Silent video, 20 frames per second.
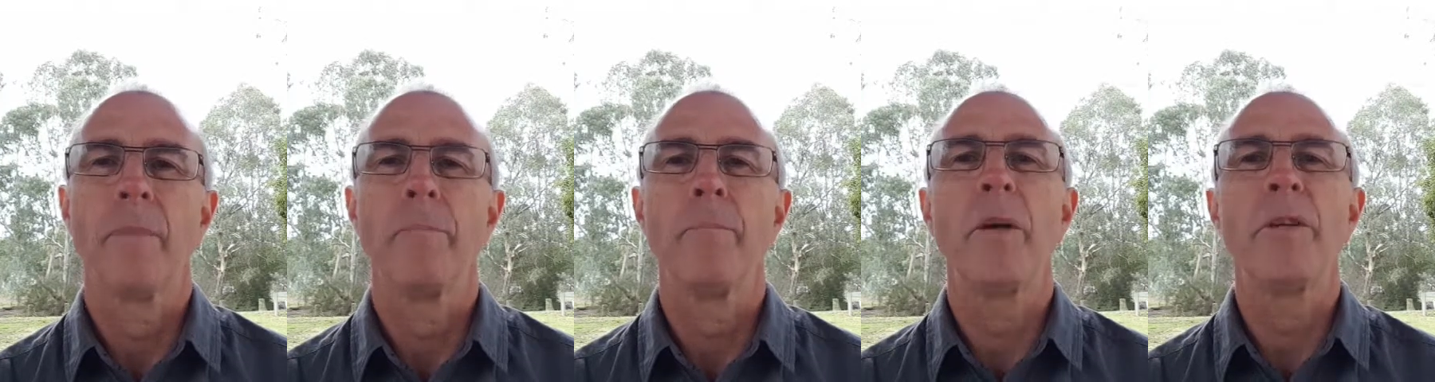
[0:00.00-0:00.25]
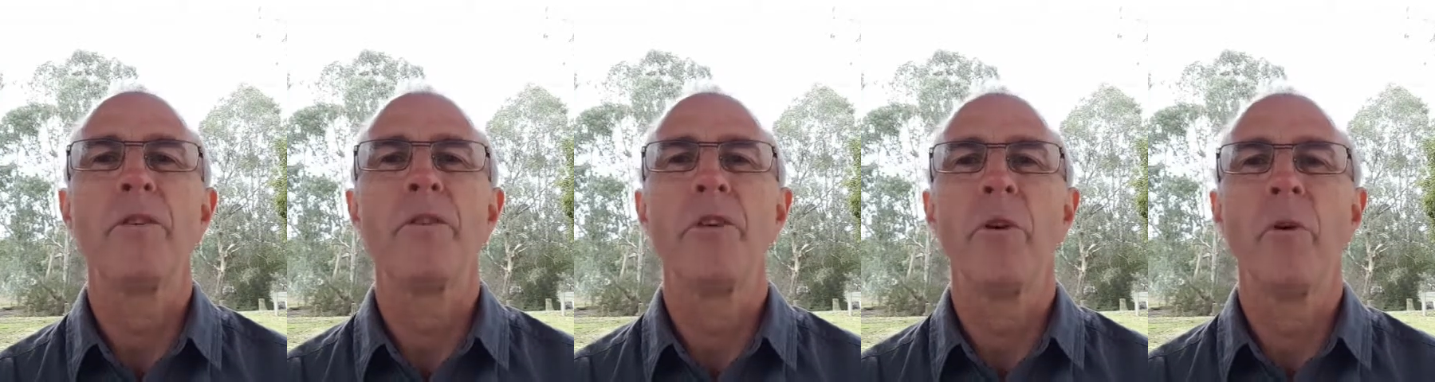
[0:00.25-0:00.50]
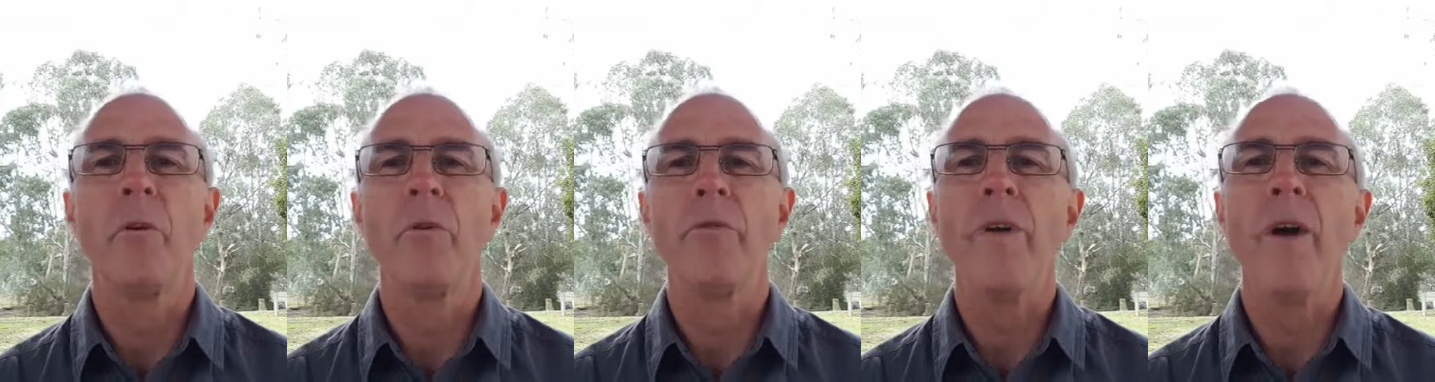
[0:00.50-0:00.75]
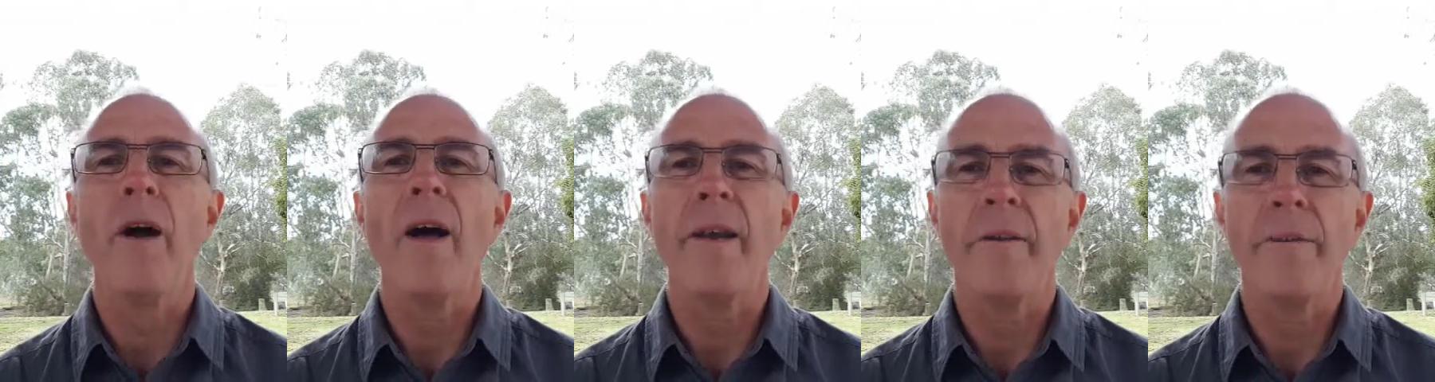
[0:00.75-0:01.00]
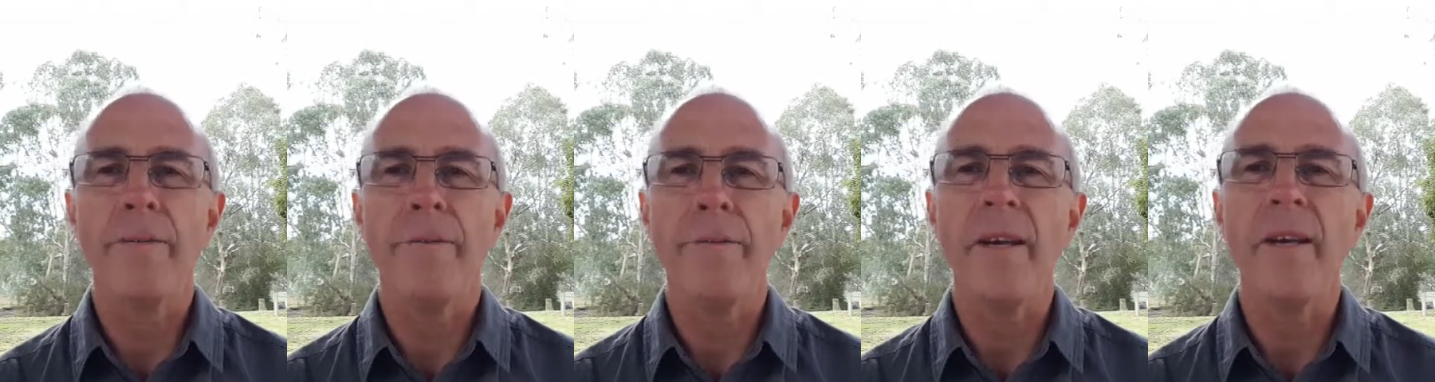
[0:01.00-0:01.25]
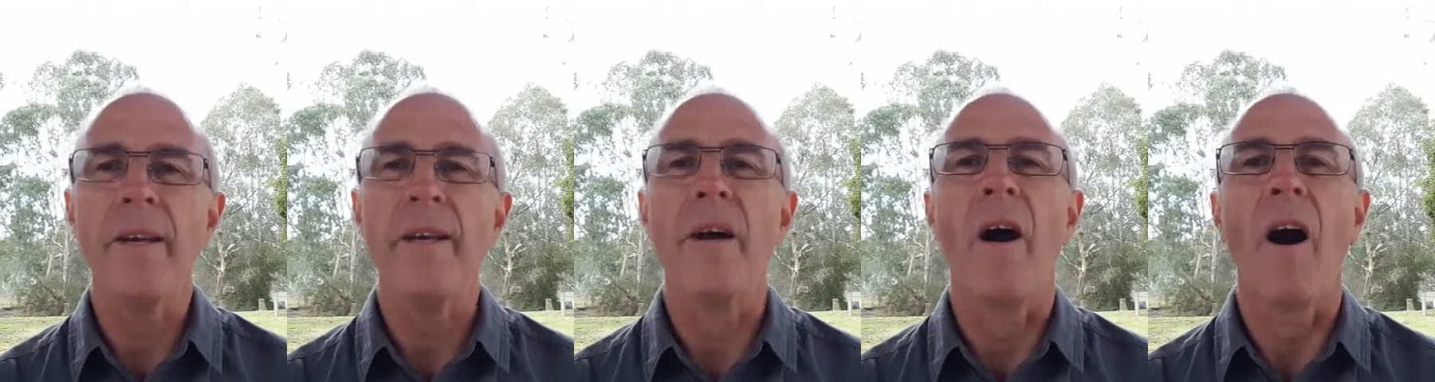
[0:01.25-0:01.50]
But she also had a
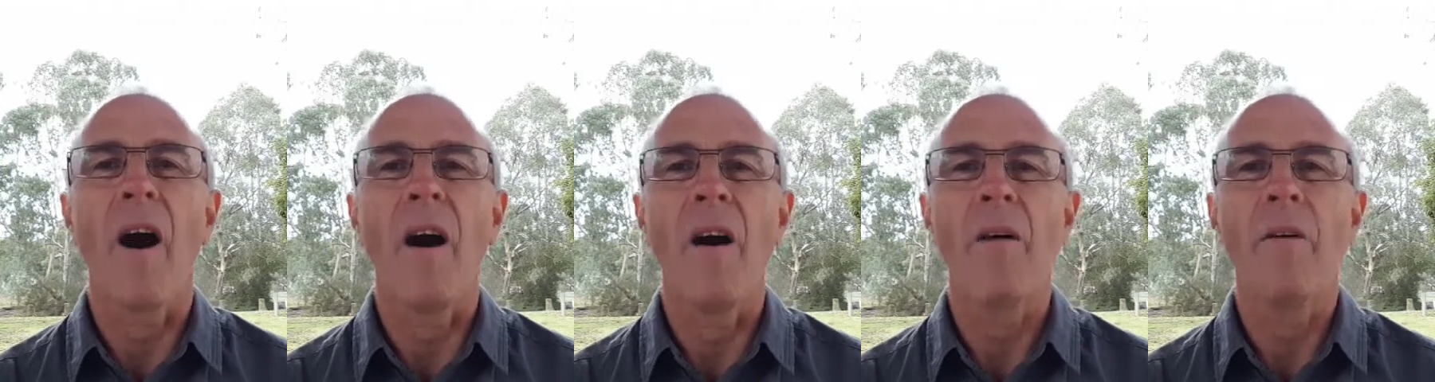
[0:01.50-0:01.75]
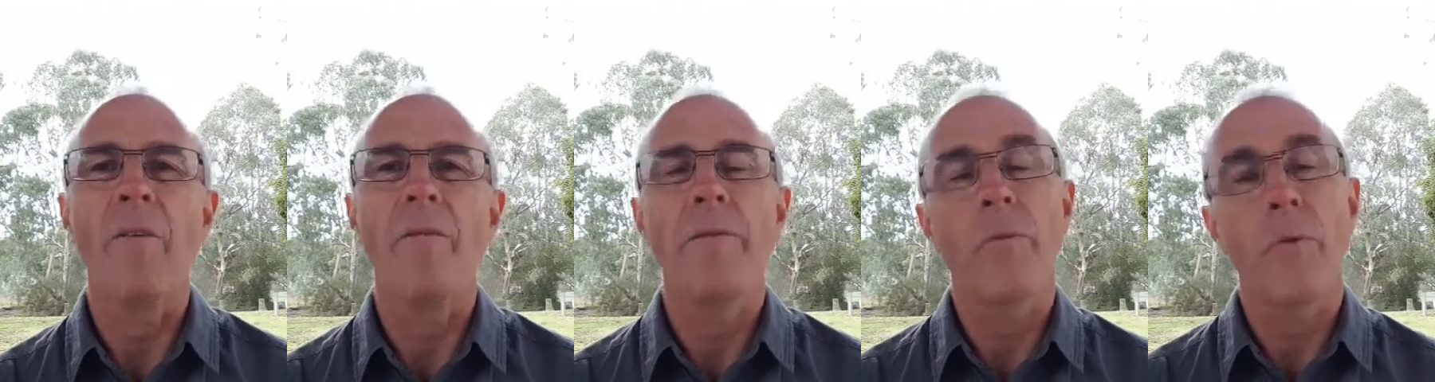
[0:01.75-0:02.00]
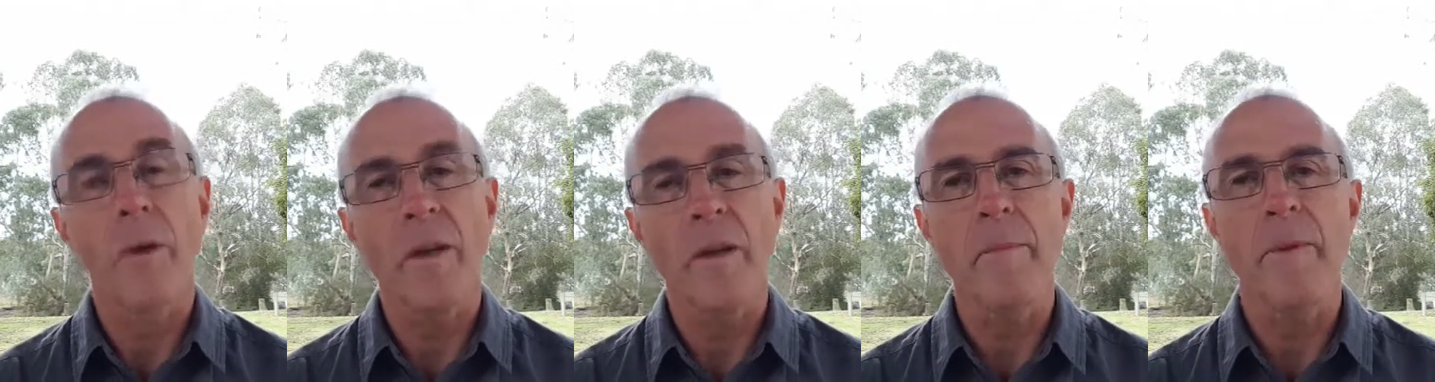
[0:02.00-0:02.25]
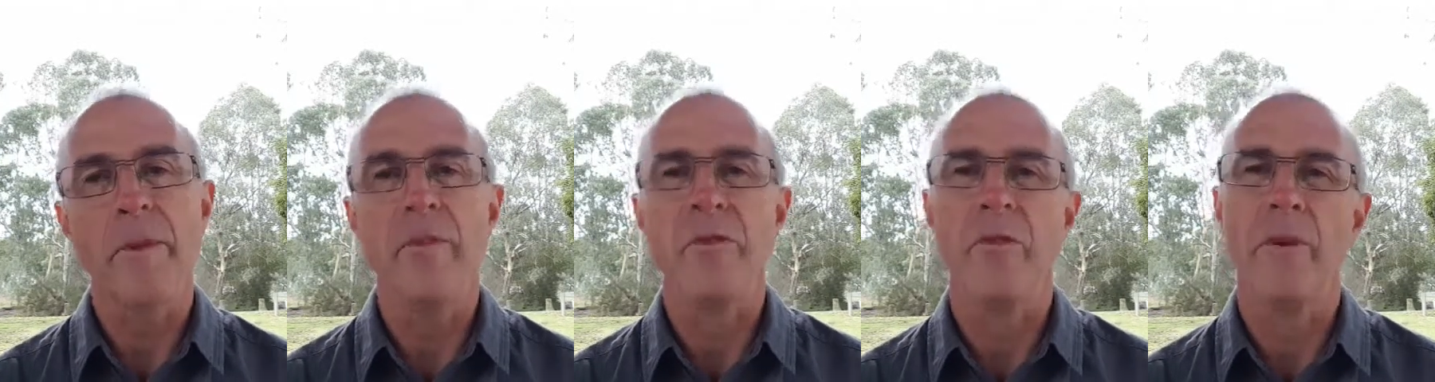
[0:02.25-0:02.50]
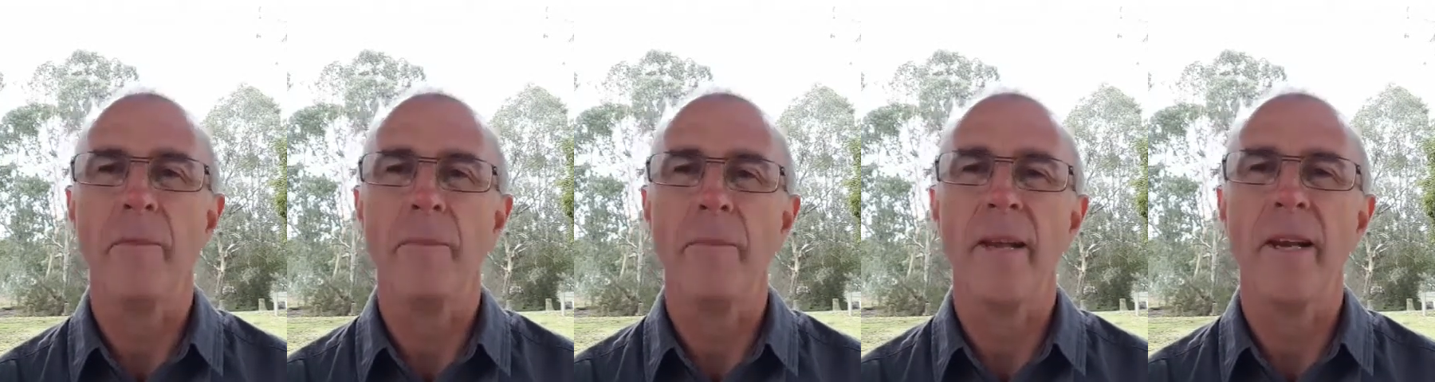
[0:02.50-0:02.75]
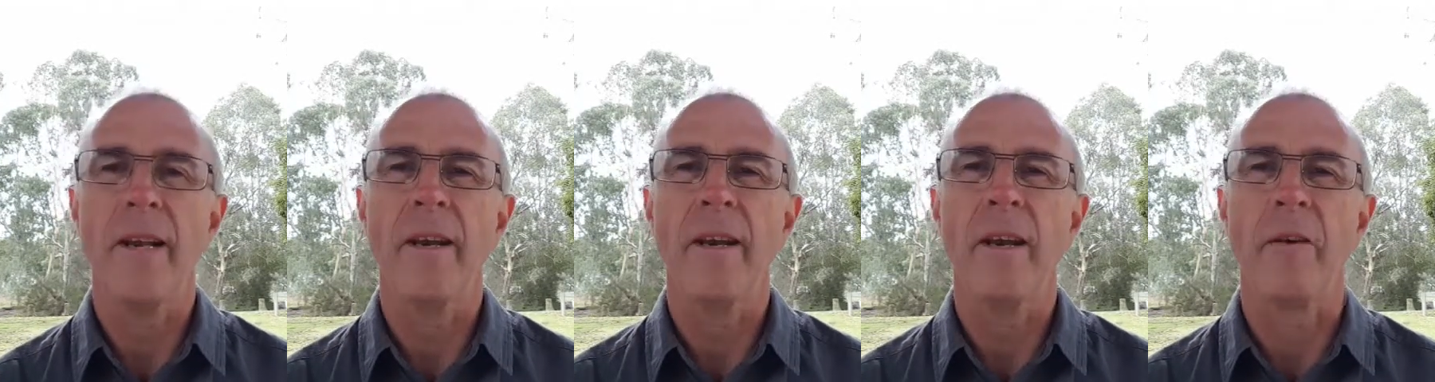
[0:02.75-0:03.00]
fear of, for want of a better term, the
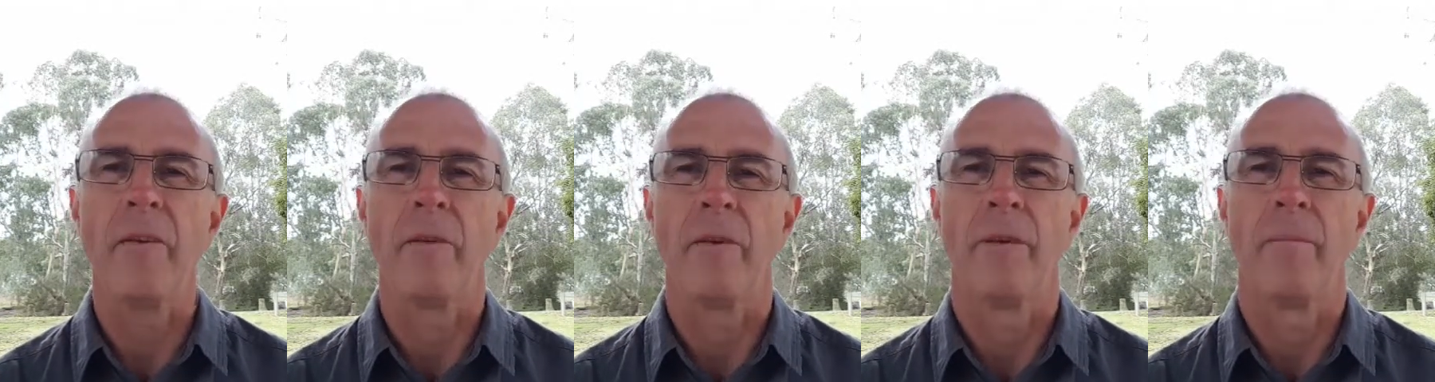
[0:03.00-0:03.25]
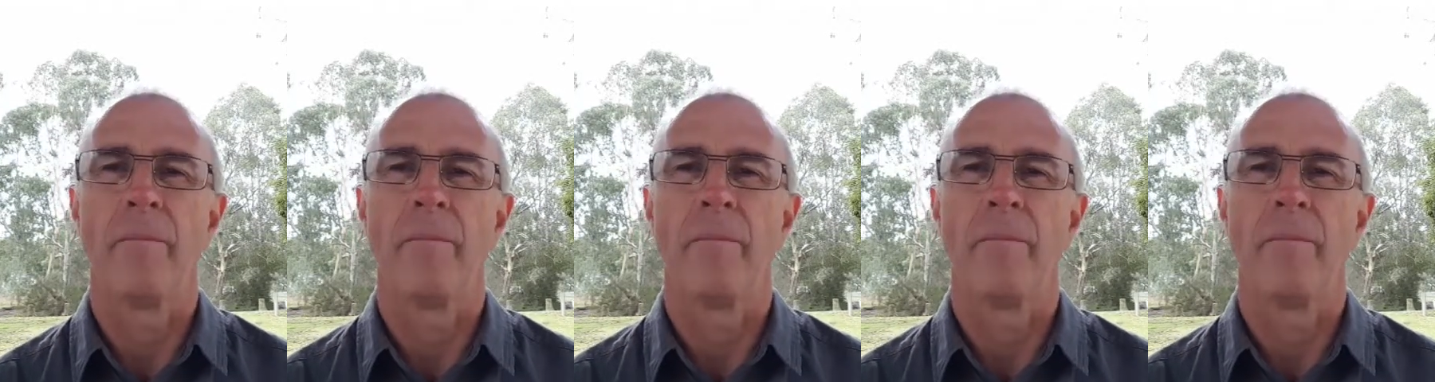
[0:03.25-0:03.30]
unknown.